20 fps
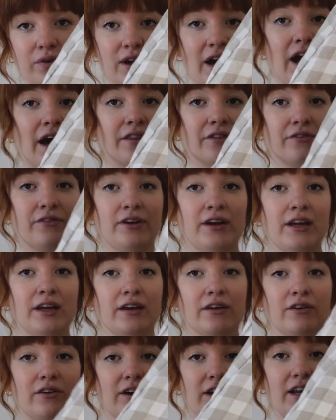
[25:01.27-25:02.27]

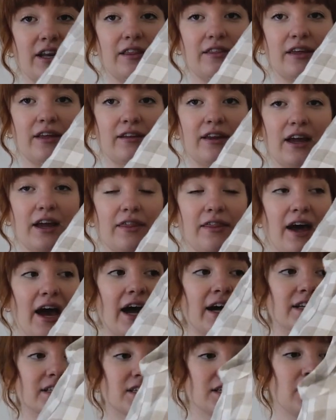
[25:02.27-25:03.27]
gathering or anything like
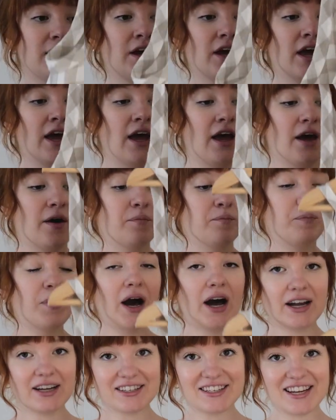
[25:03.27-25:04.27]
that,
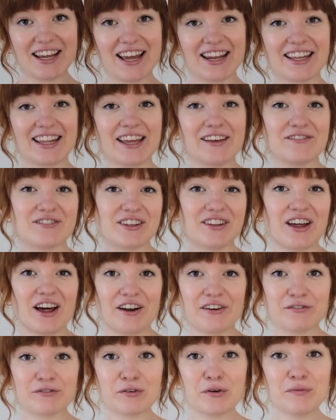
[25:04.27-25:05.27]
but it gives a lot
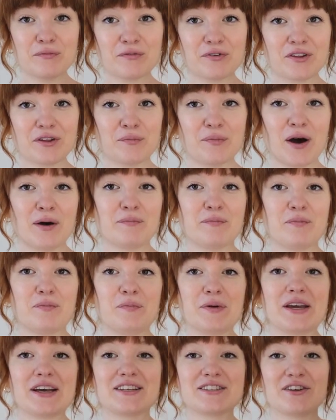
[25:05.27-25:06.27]
of room for the bump
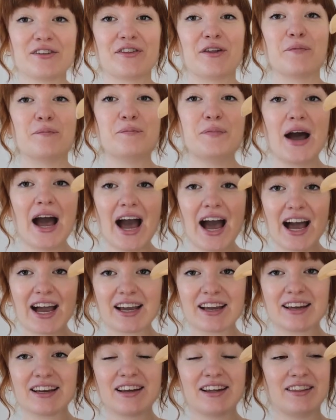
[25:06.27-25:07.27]
because on the
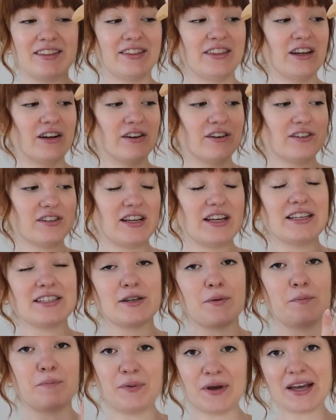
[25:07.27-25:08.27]
back, there is
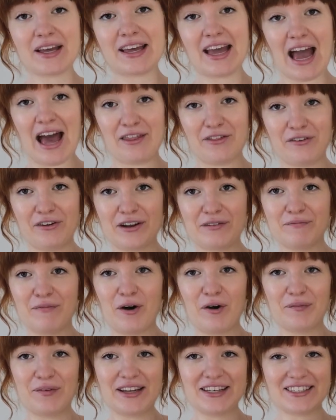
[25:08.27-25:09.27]
a big gathering
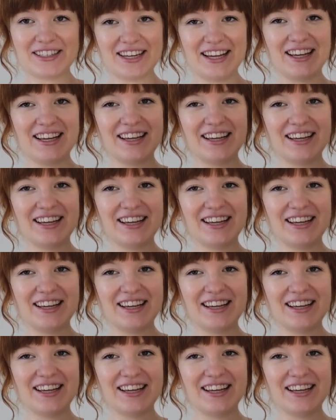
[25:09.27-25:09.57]
moment,